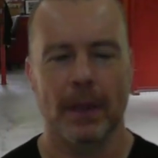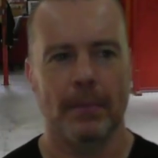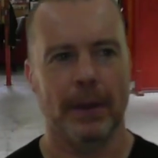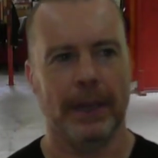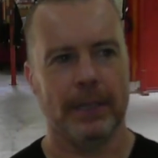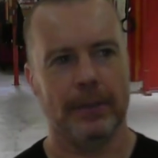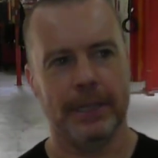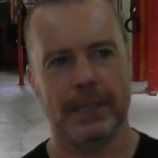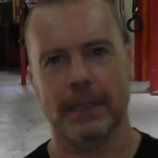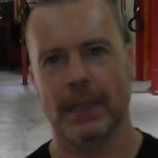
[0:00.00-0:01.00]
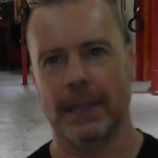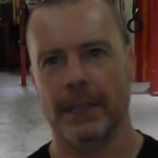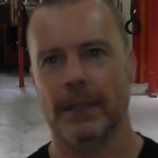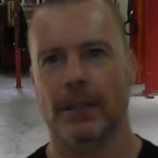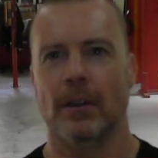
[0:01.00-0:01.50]
by increasing the
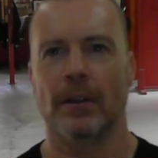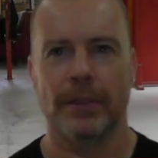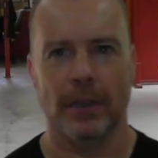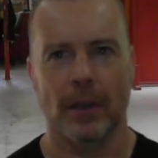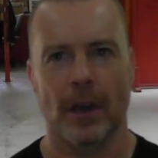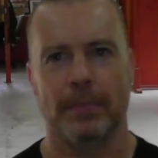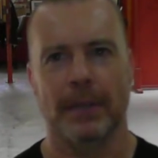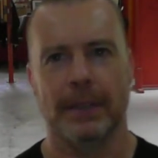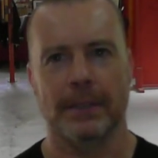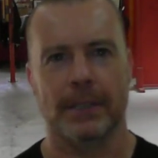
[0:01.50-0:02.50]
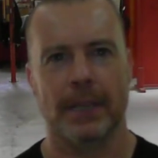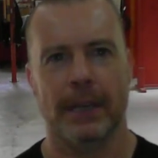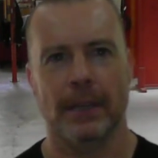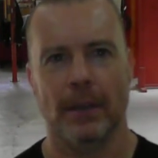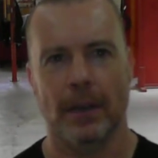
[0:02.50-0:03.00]
length of the LARP leather
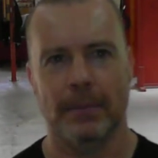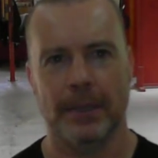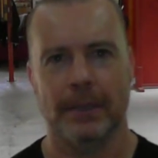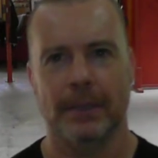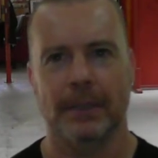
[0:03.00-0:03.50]
scale armor,